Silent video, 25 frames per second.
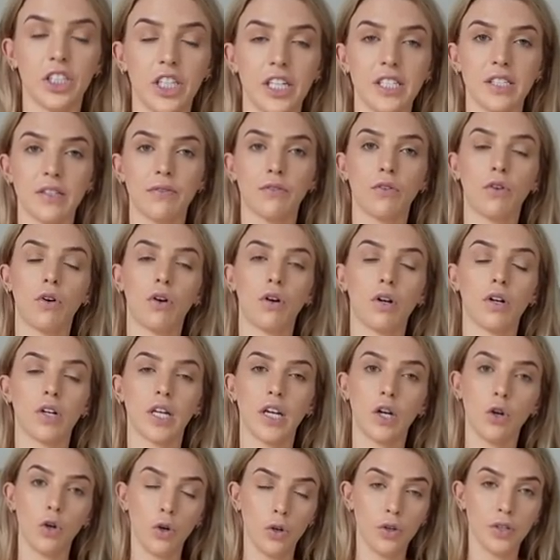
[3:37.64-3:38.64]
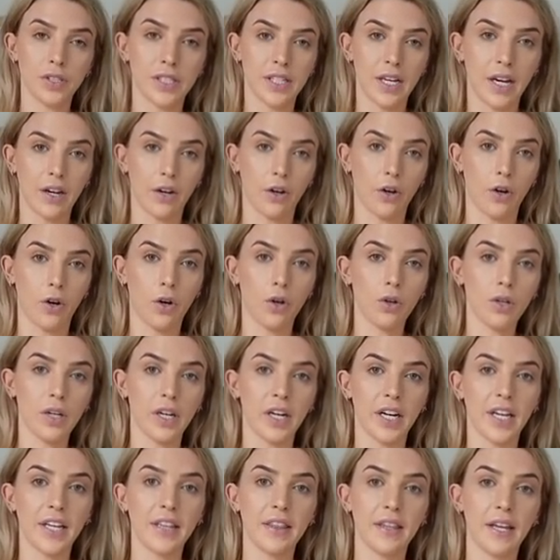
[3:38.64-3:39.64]
jeans, I've got Who's That Girl,
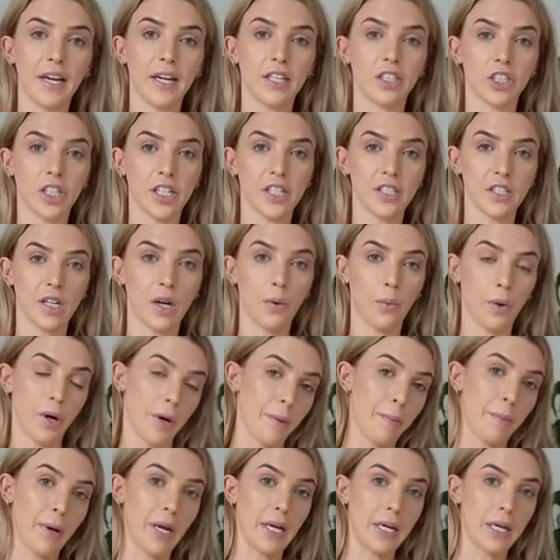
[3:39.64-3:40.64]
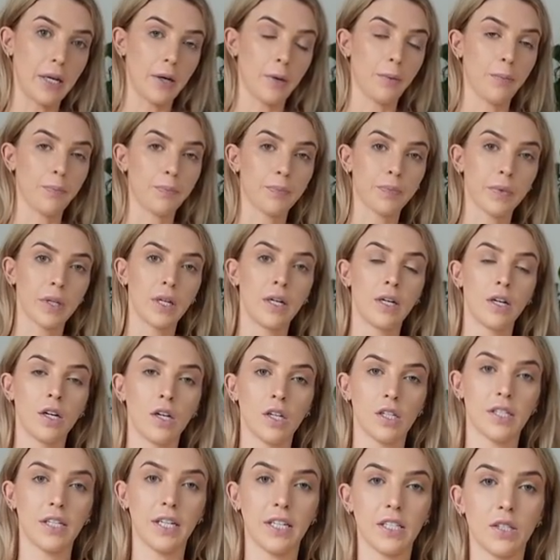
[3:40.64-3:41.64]
and in their jeans, I wear a medium.
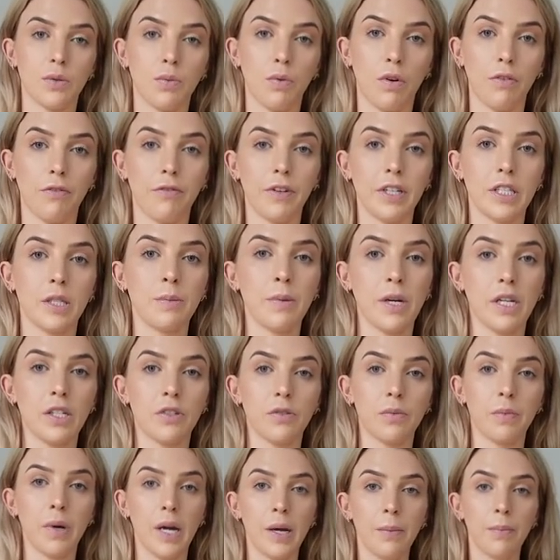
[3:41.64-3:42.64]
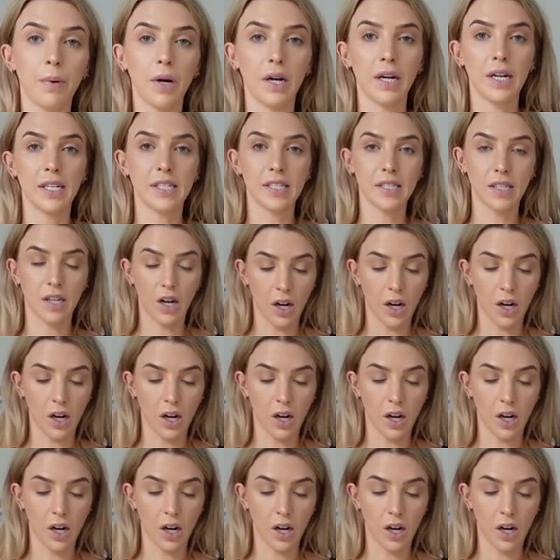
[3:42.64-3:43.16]
So that's what fits best for me, but it's